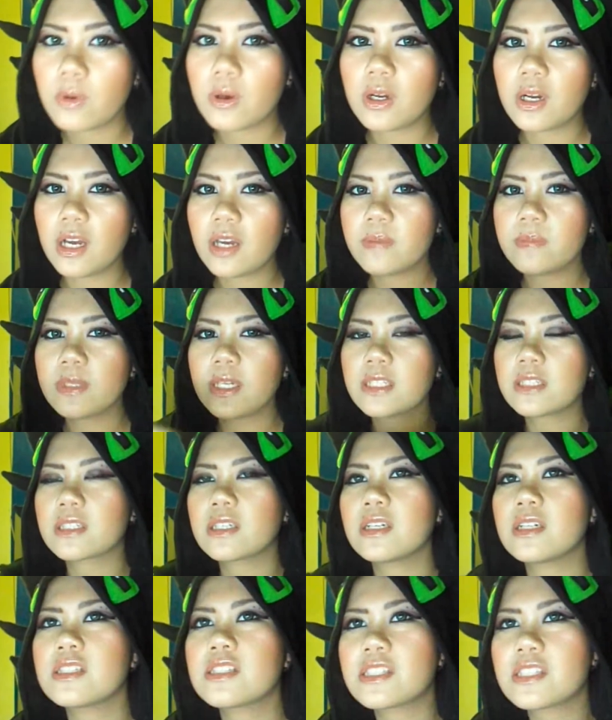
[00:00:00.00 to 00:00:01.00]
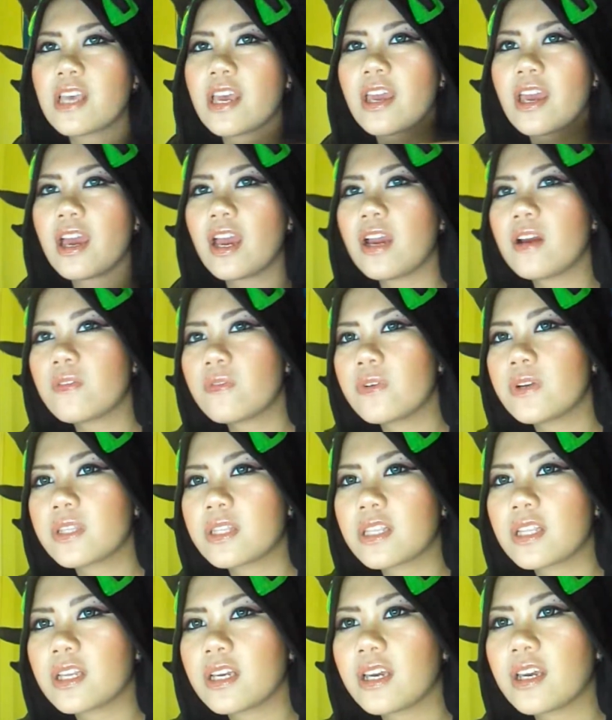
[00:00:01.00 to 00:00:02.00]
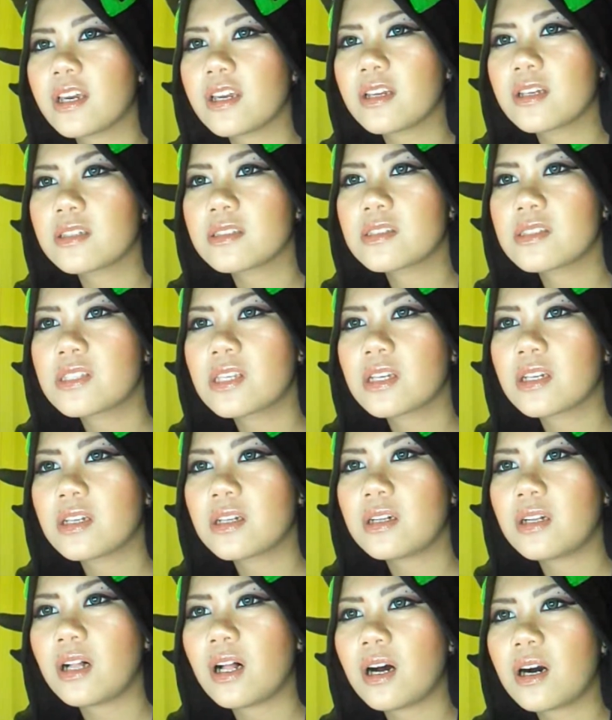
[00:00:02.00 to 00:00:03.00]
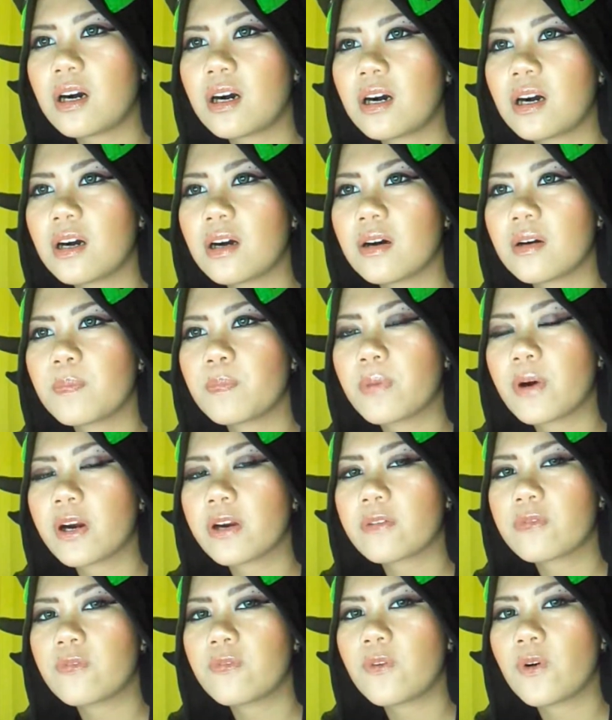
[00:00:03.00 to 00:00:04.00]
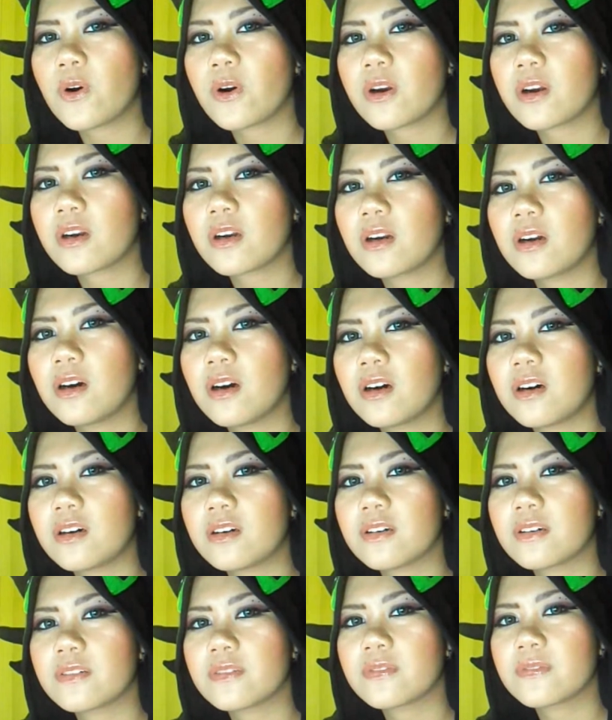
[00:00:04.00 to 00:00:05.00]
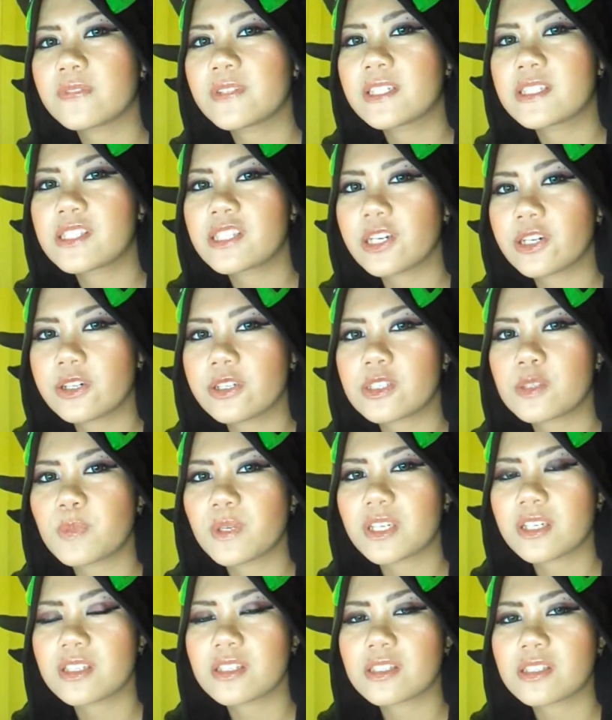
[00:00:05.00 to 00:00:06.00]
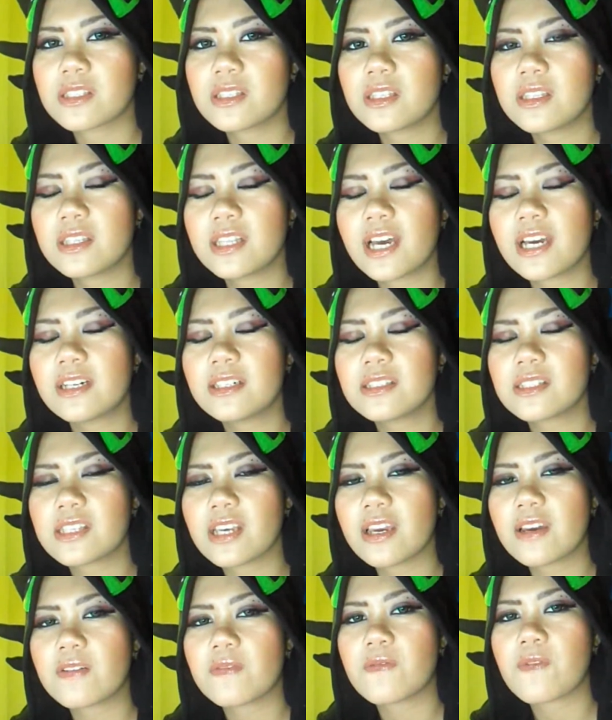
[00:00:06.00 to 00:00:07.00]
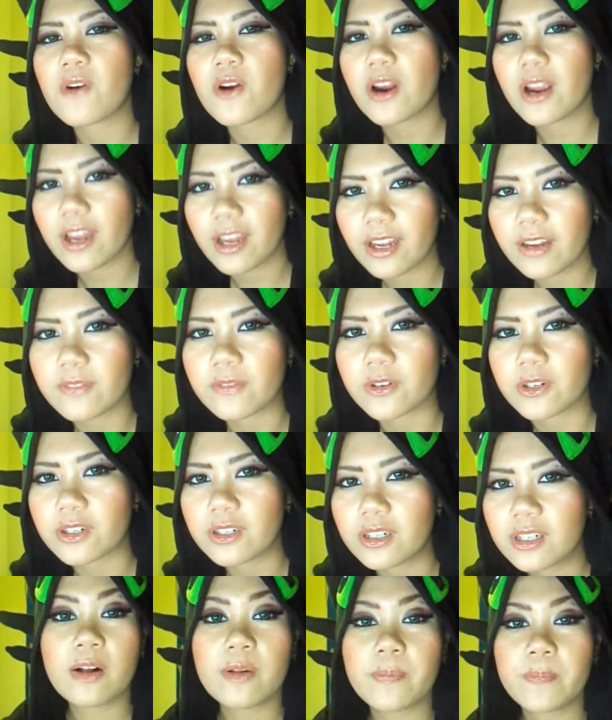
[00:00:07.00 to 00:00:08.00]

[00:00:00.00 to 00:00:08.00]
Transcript: Well, I'm not gonna say everything till uh, part four of the series, because that'll take forever.